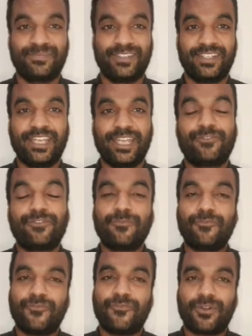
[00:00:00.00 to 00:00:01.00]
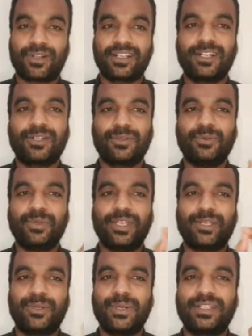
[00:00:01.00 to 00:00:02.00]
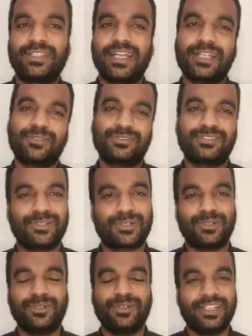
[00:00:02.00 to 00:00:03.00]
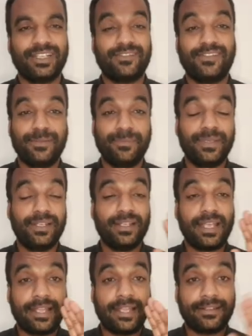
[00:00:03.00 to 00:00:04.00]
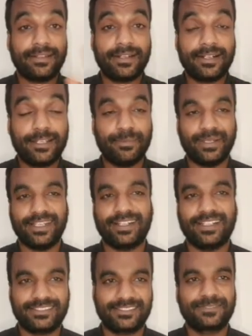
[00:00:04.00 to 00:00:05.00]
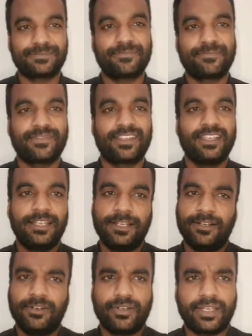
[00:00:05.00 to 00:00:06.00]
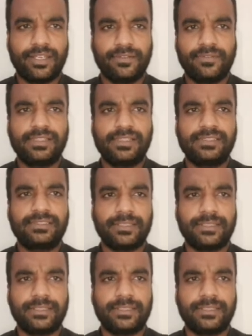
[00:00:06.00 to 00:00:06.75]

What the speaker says: If you forget to equate that to 0, it will be entirely meaningless. Okay, we'll see.